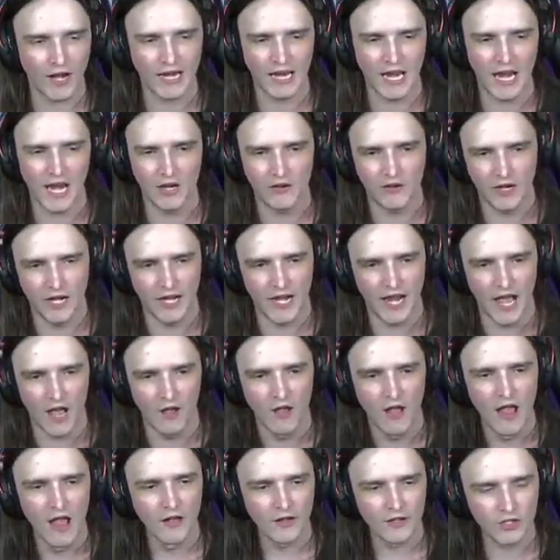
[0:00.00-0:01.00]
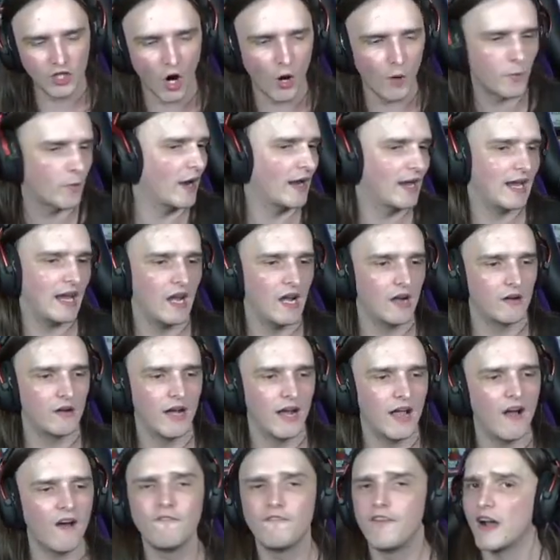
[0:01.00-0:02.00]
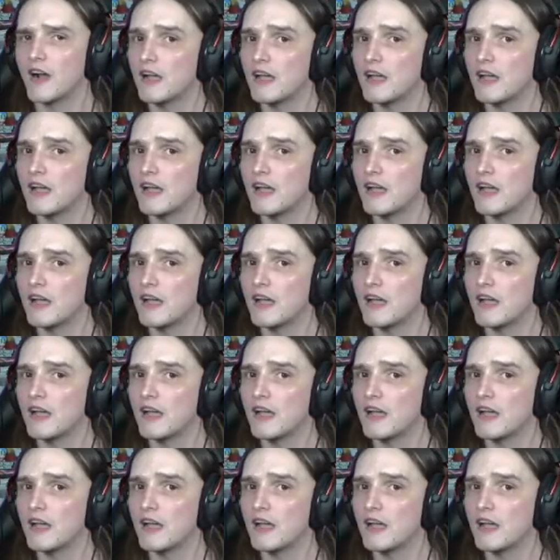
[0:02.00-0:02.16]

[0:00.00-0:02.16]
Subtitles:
area now. Top right area, very